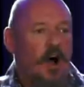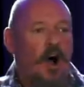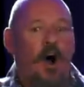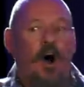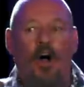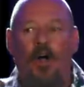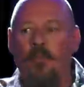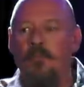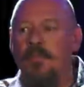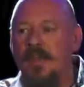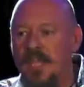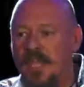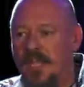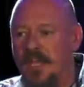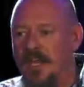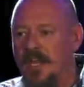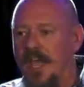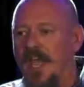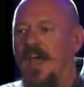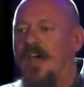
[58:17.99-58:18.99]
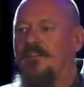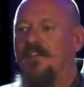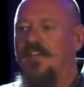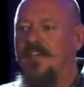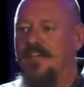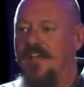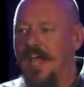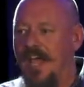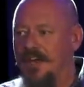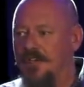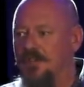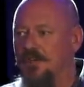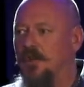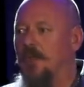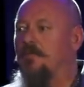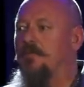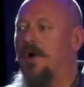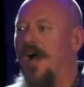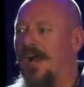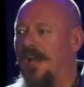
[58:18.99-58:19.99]
all men have a natural
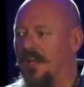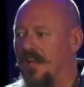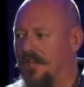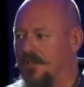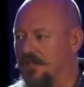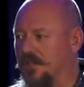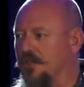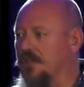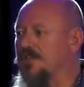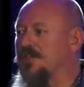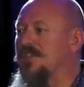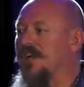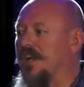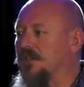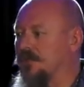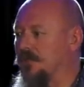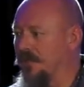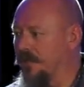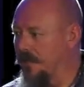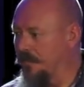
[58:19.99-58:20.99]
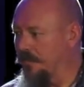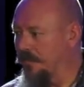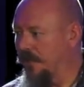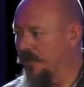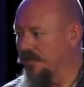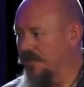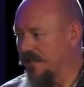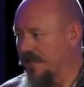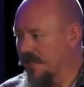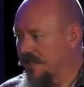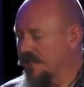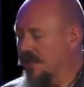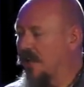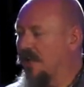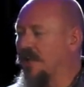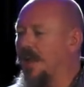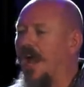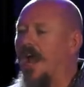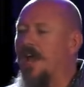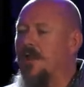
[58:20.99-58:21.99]
biological sexual impulse, and that's
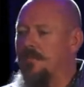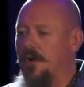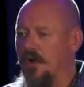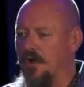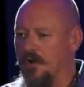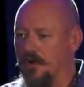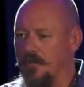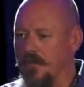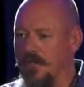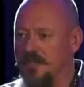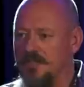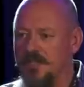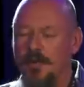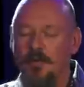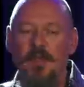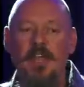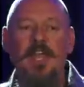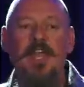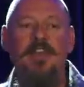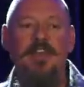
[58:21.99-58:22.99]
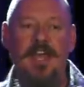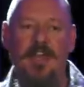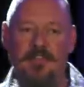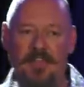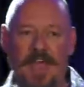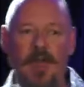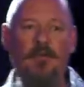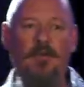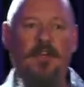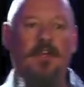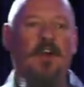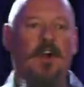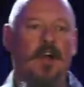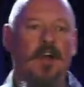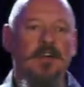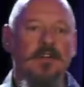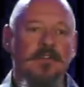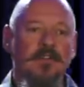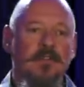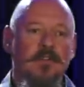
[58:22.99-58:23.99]
called hypogamy. So, now in that
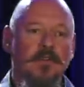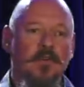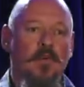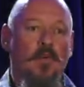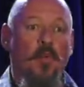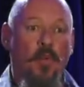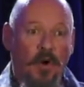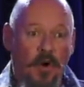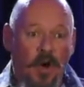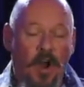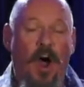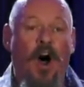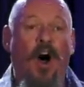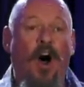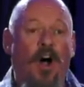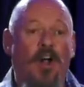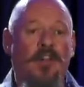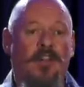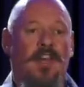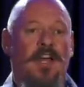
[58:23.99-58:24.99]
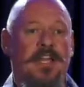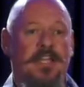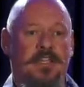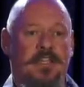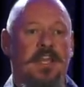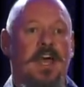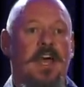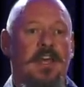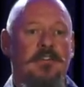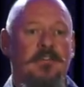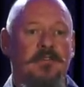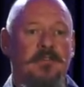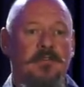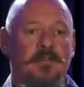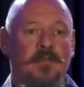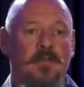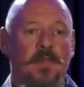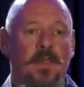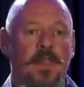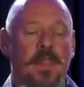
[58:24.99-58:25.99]
regard, we're all like that
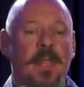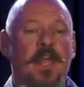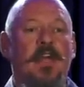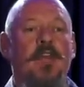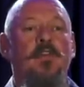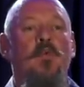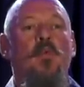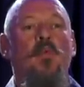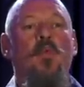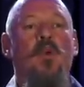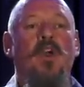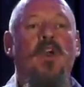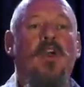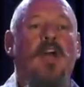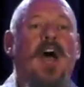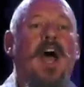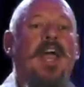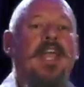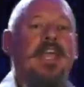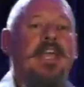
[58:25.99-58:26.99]
where I